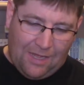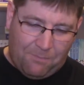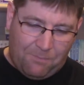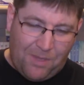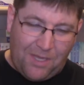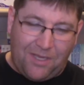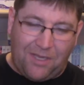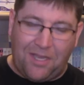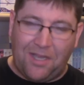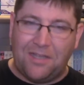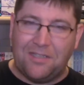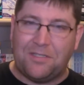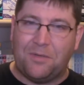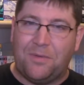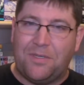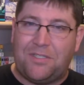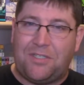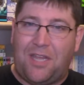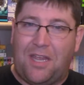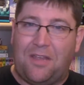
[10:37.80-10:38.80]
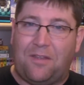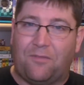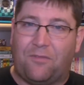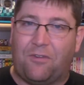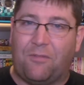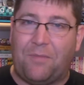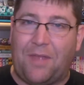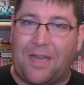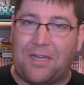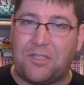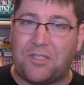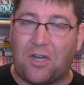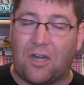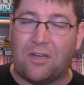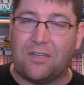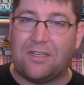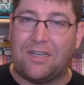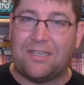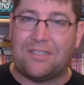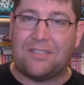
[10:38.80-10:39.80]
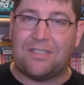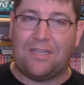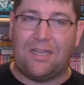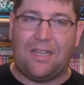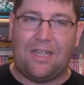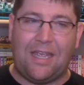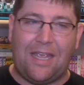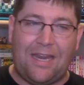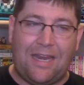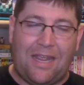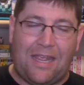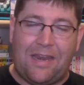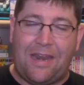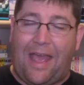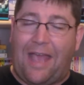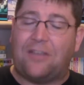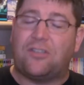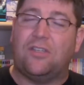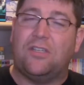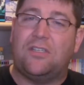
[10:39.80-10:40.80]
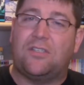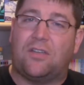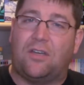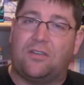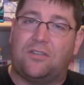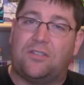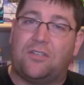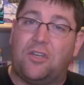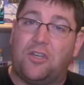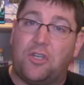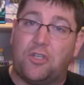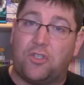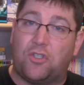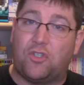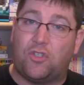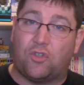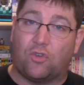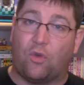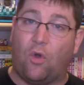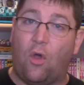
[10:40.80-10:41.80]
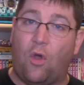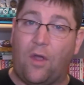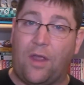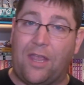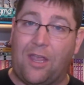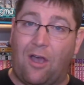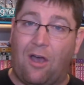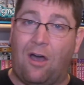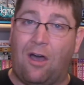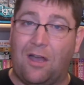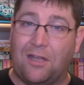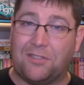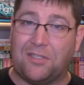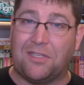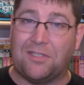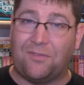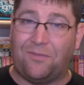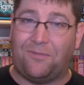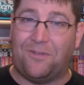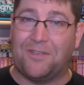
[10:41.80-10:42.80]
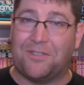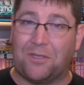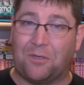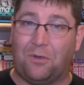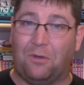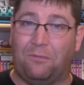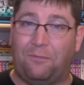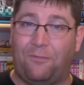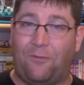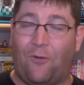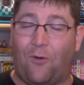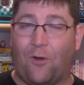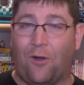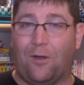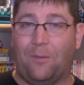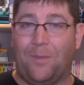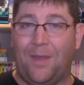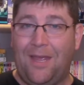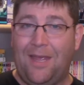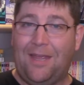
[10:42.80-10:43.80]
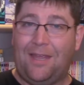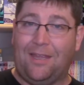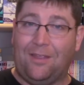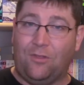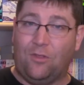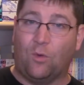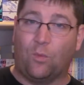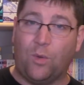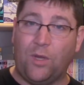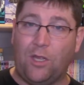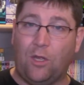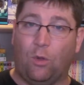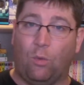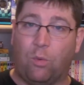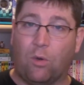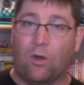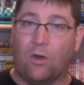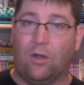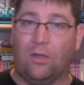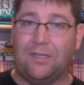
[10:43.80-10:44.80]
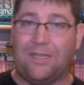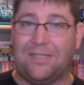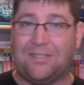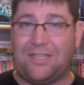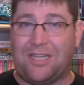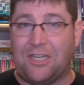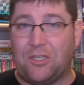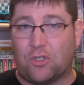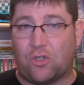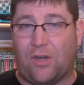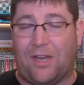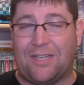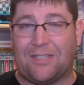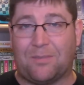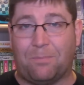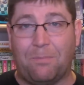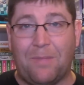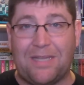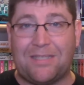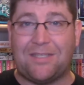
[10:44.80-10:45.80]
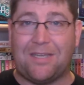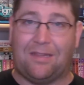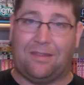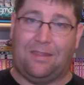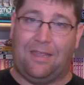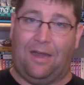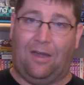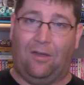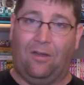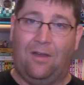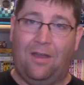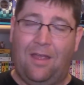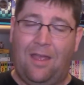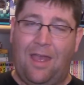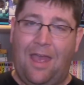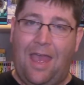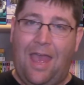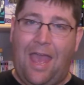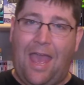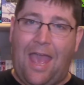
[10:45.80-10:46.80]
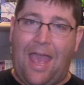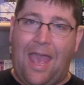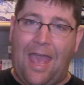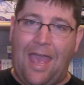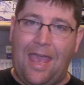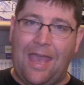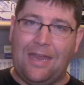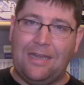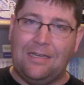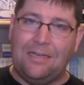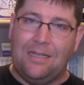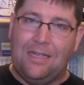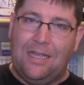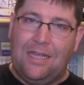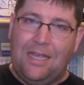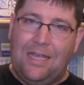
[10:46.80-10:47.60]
because it was taken from that darkness, it, it actually starts to destroy Oz's physical form in the real world as he transmits it there. And